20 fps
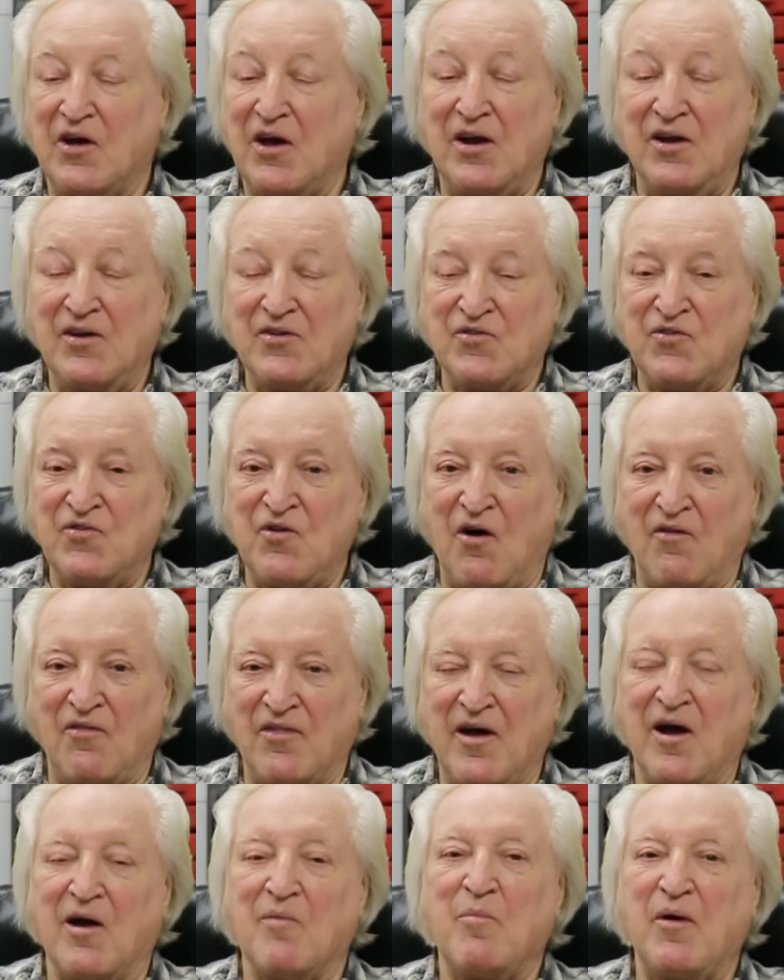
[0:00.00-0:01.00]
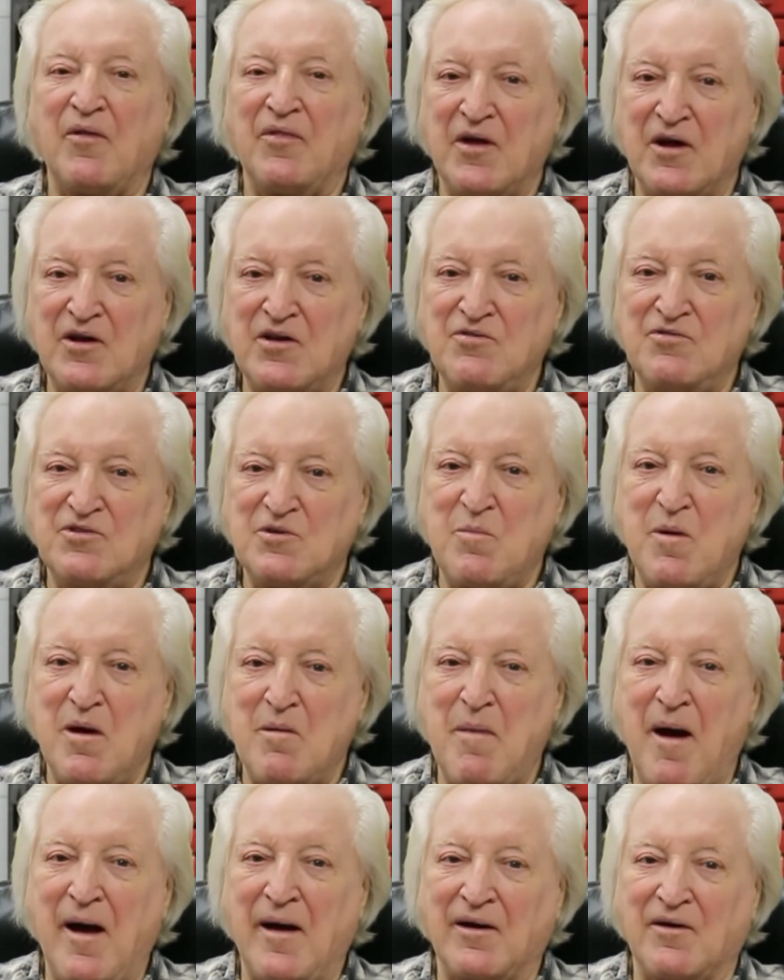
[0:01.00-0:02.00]
and it's not there, but there used to be a
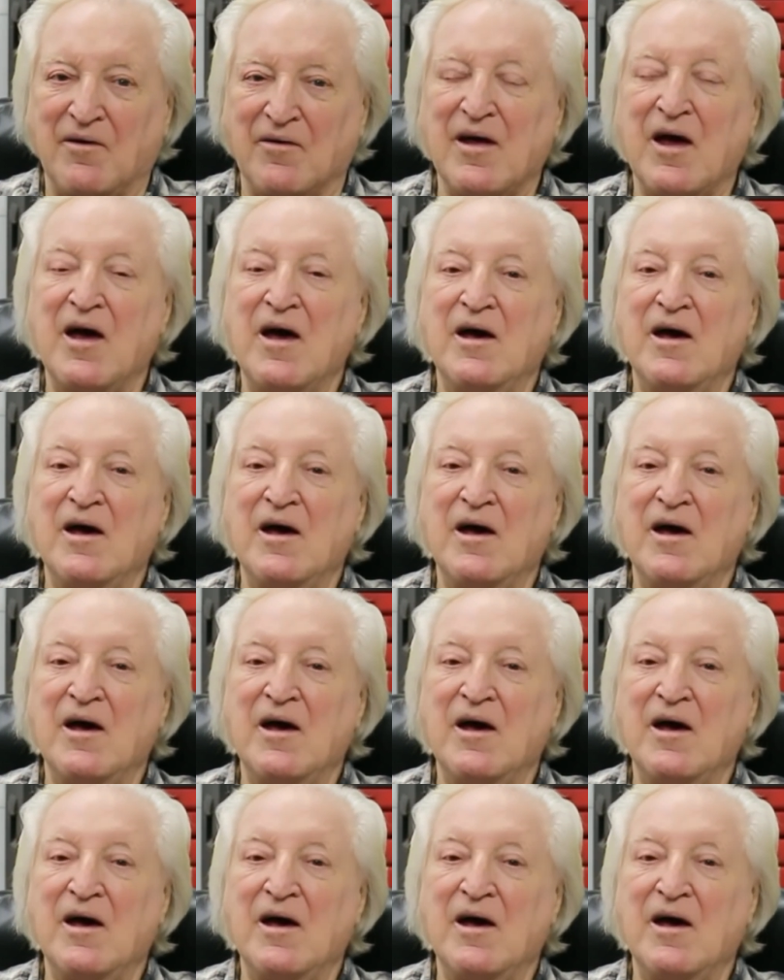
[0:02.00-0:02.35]
bank on it.